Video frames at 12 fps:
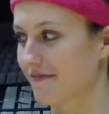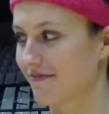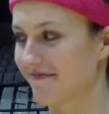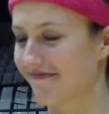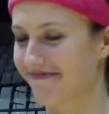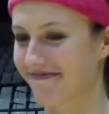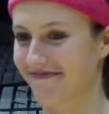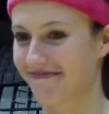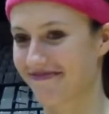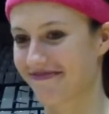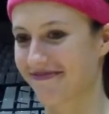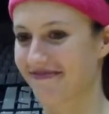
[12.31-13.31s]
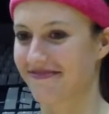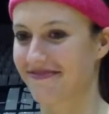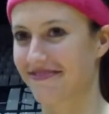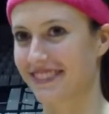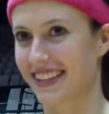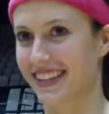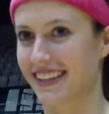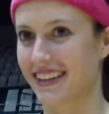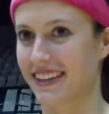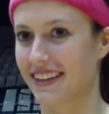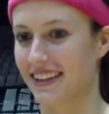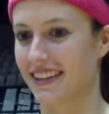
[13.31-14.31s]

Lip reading: [no speech]